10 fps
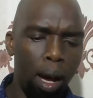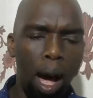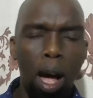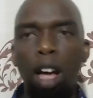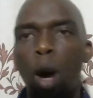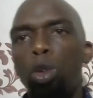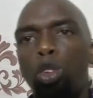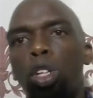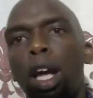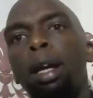as I
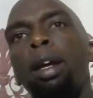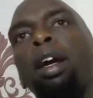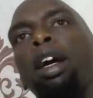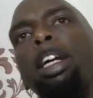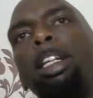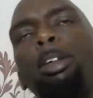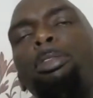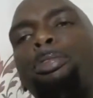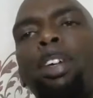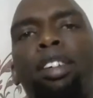would say,
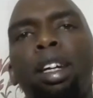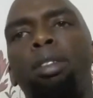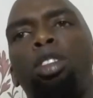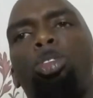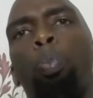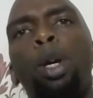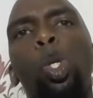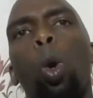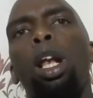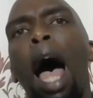defeated
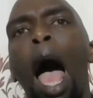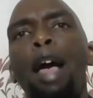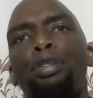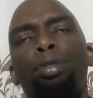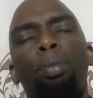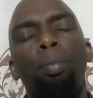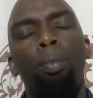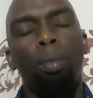spiritual lives.